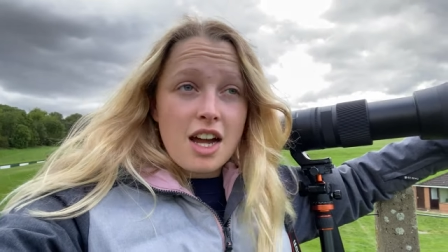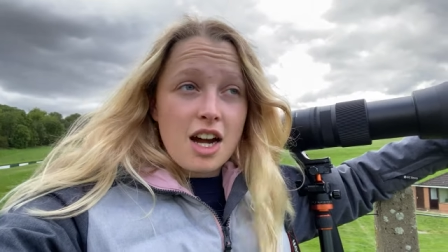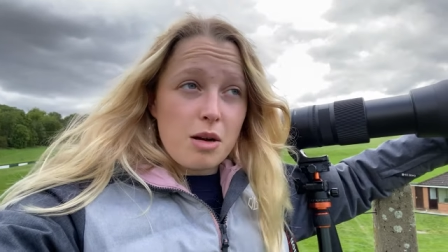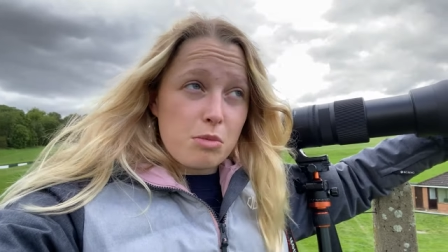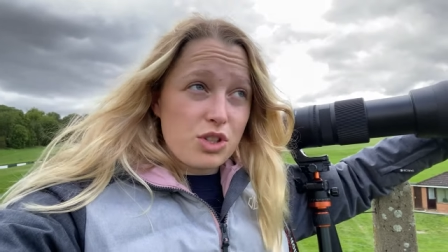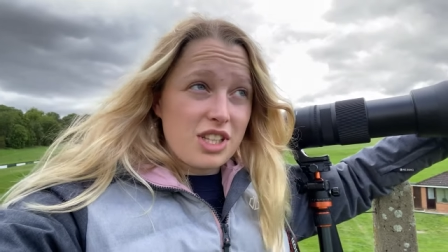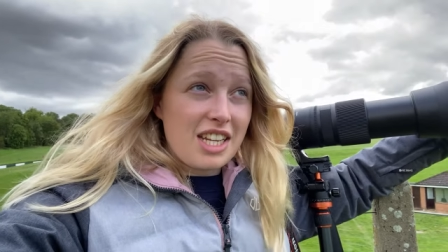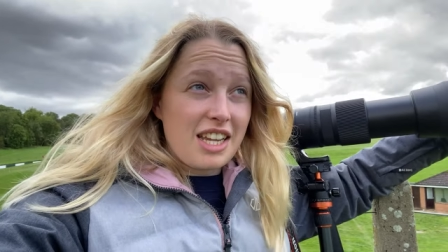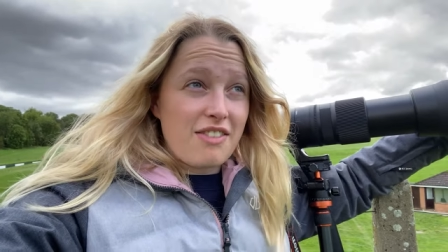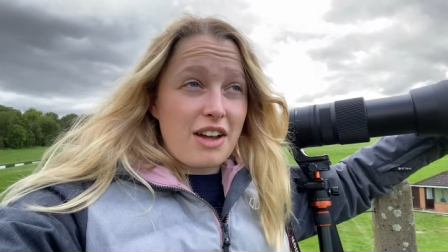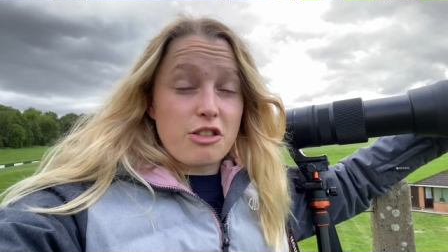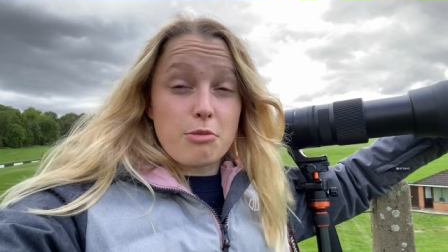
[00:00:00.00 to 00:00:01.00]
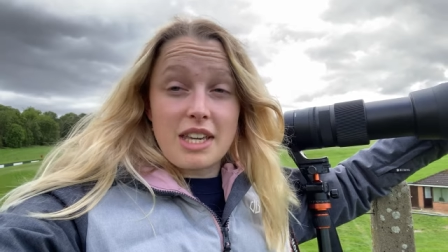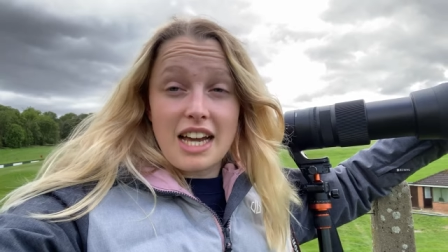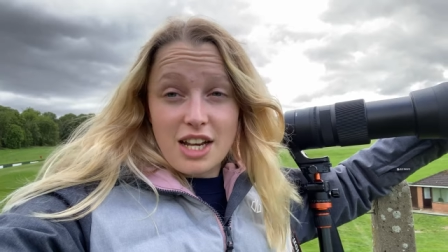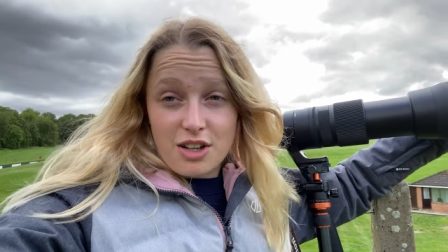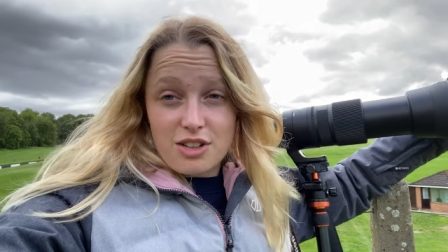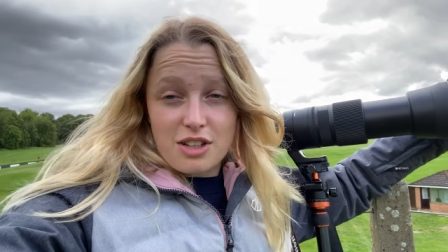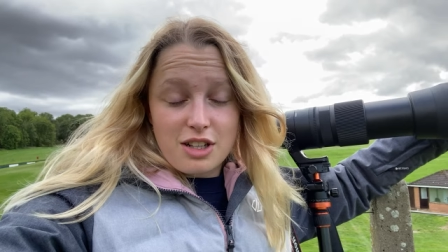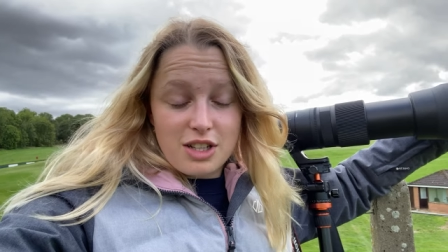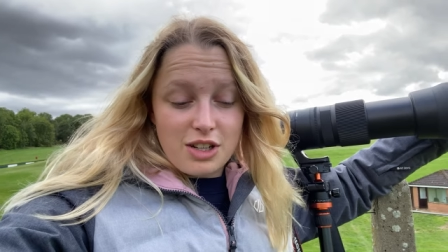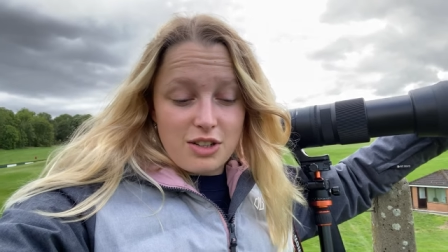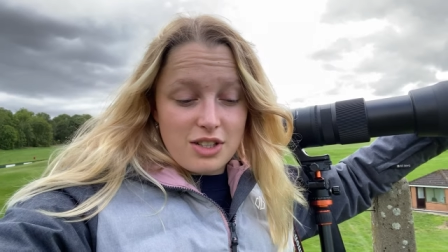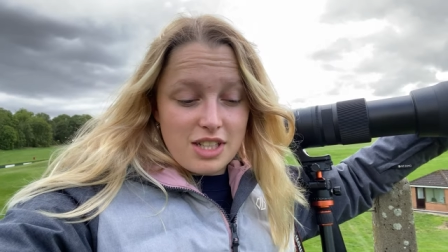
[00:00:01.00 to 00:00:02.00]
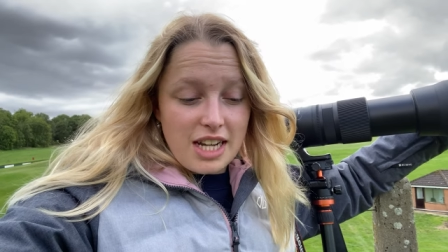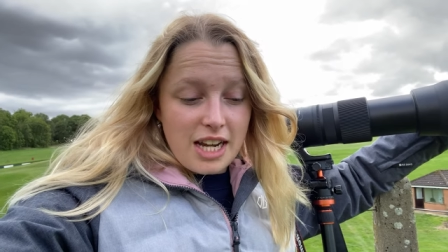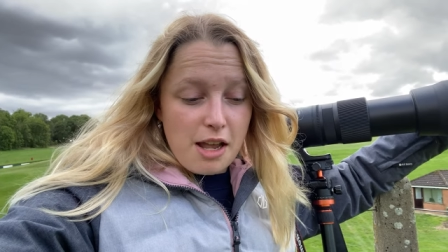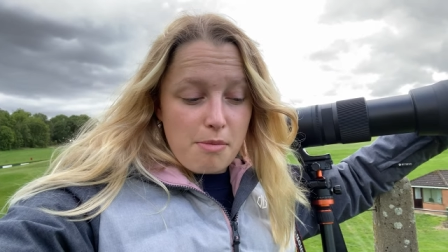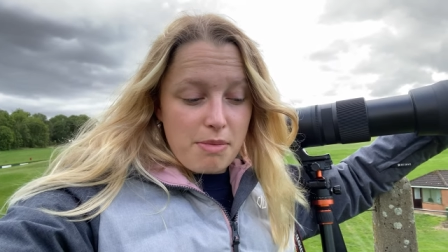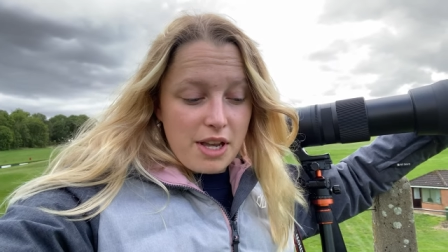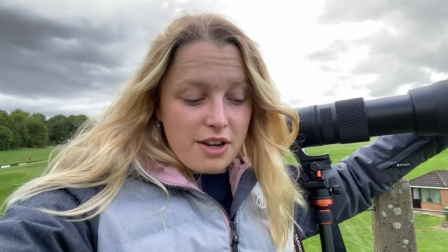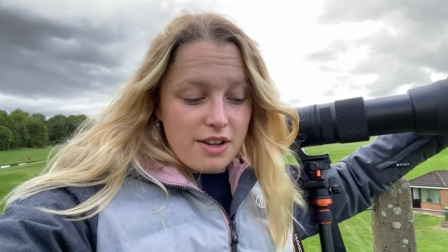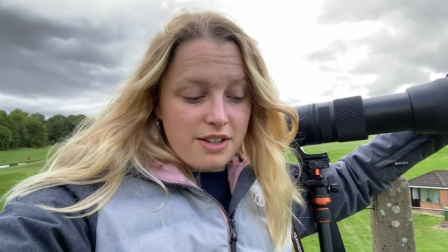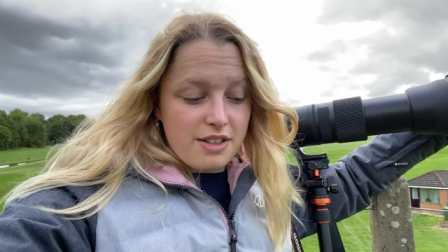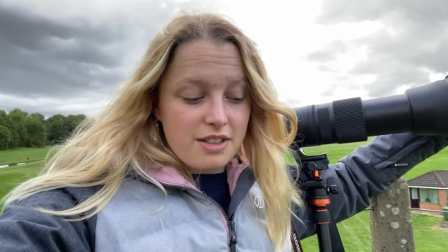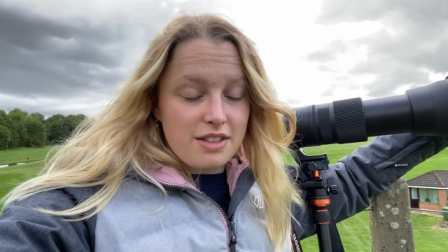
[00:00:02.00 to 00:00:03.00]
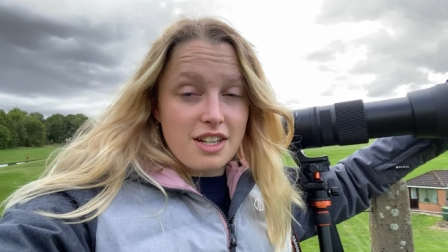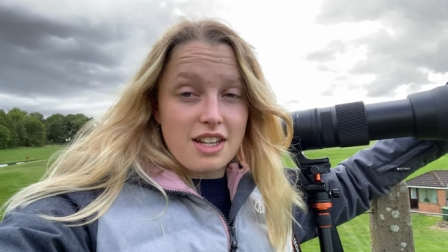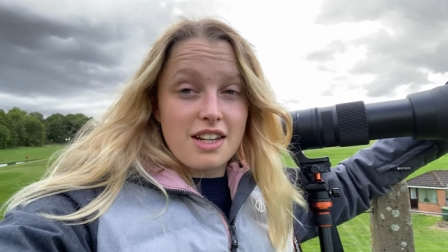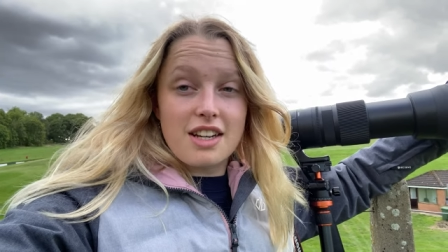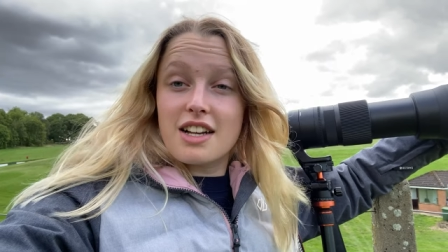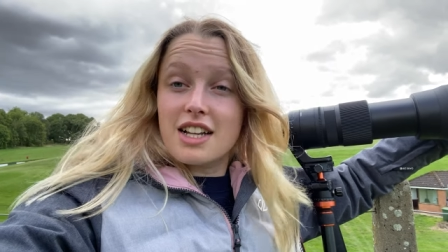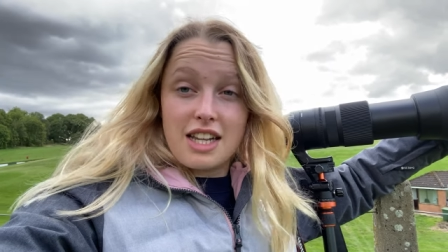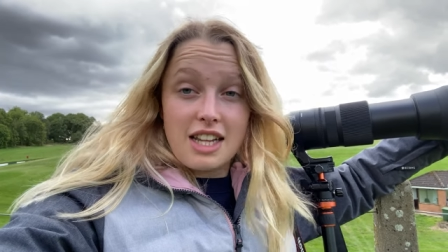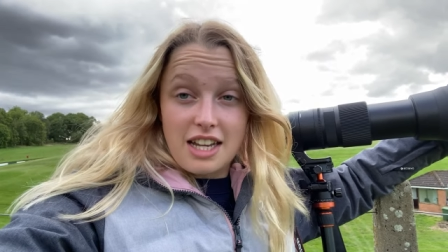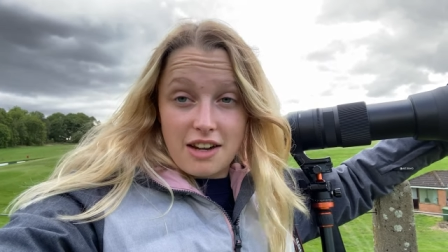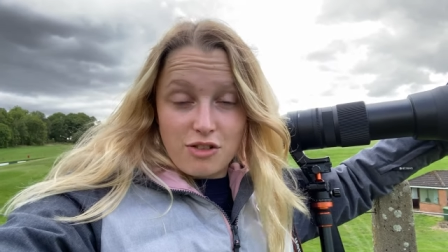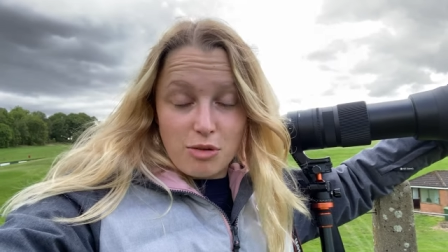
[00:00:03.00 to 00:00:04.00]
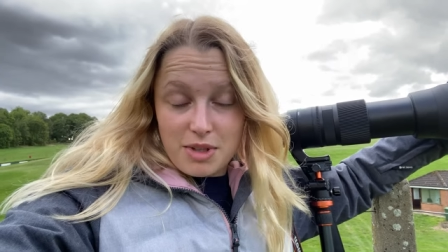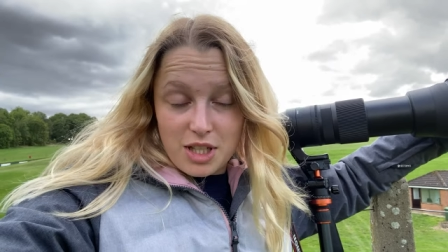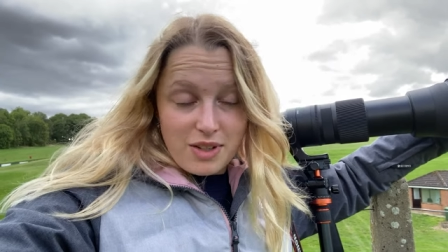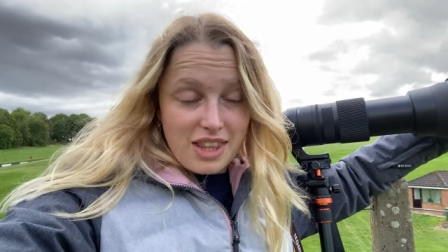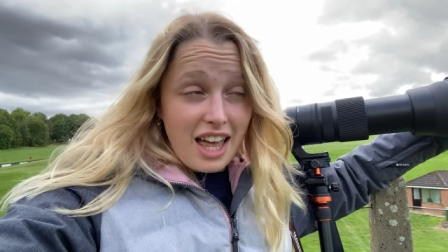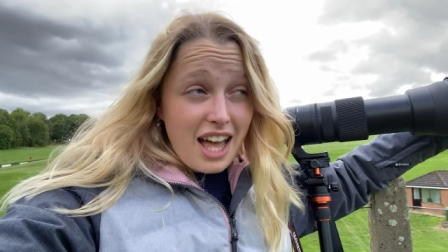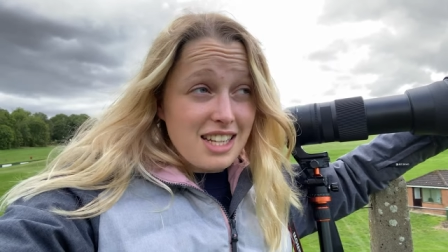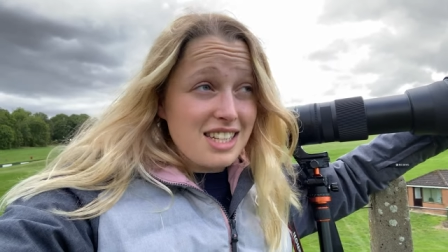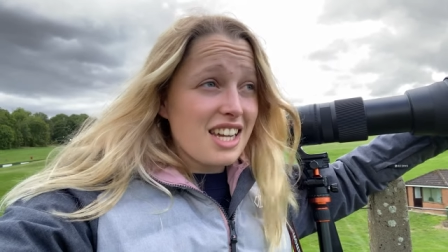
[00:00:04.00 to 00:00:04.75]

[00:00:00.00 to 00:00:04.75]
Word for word: I'm also gonna give out the mechanical a go today because clearly I've not been doing that.